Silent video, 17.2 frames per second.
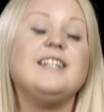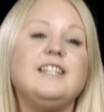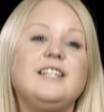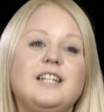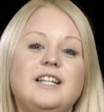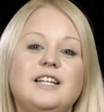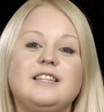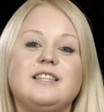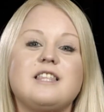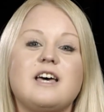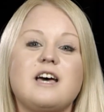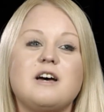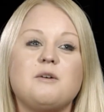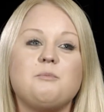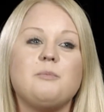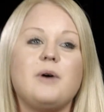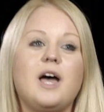need
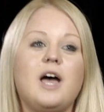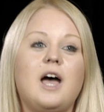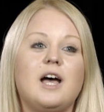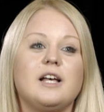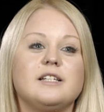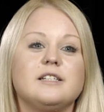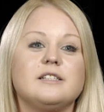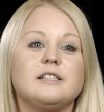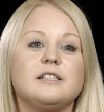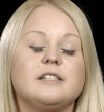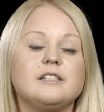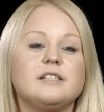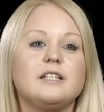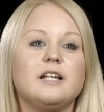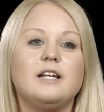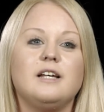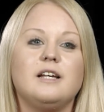them
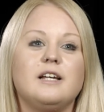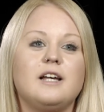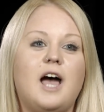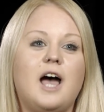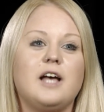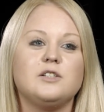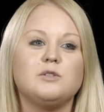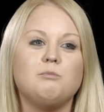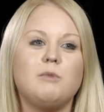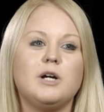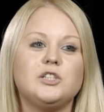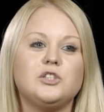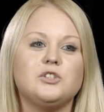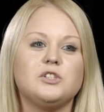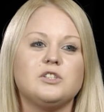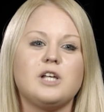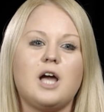as
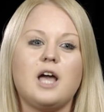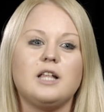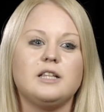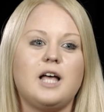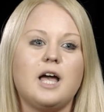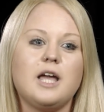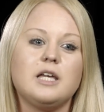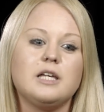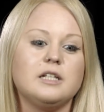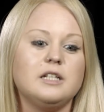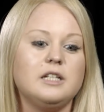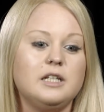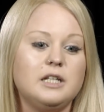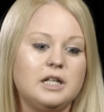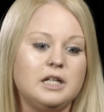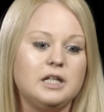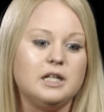much as I
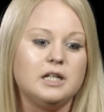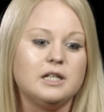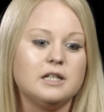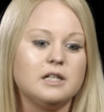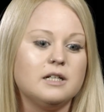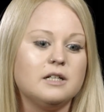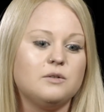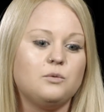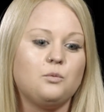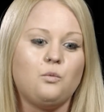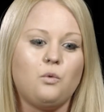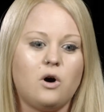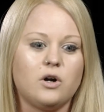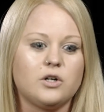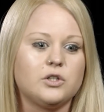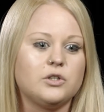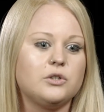need
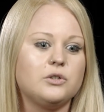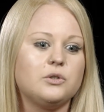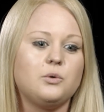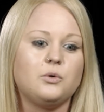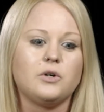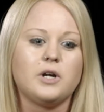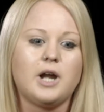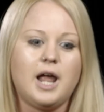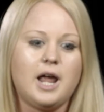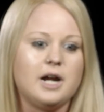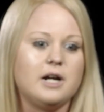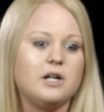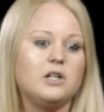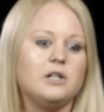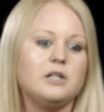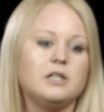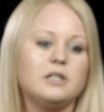water or
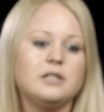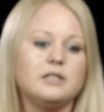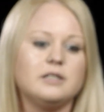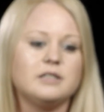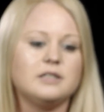air.